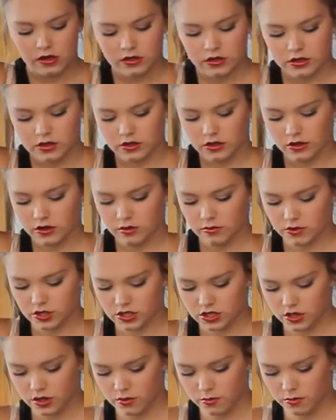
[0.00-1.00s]
So I'm
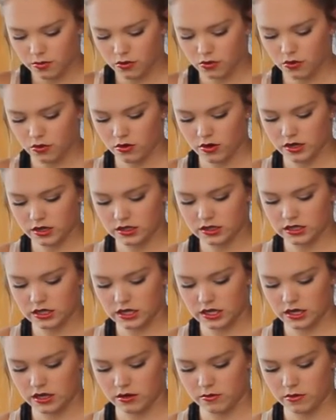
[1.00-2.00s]
just going to pour it into
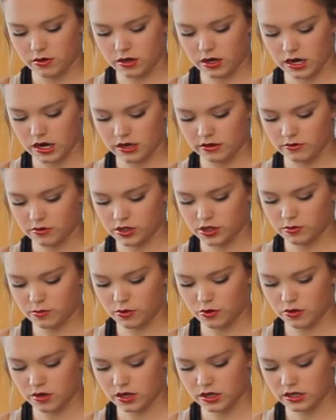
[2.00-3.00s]
here, but kind of
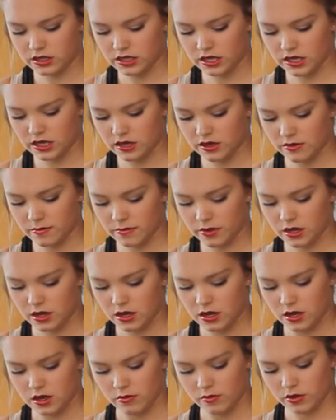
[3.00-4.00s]
spoon it into here
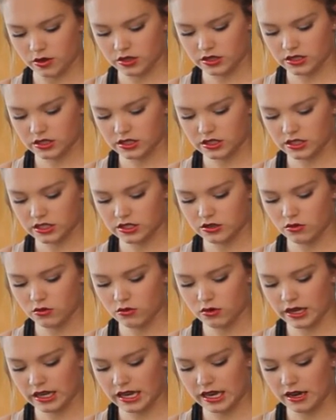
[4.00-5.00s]
because it is
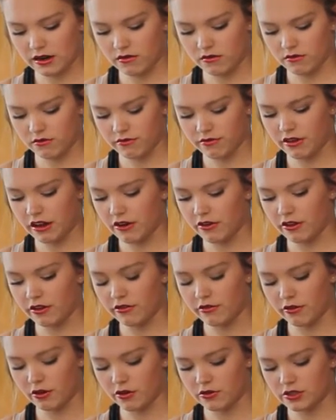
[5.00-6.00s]
still, again, very
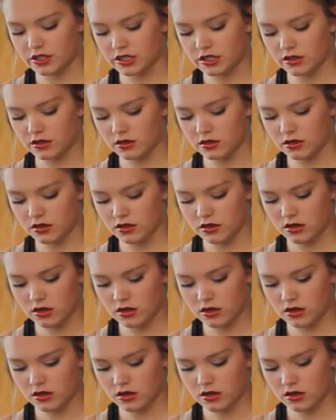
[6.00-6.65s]
frozen.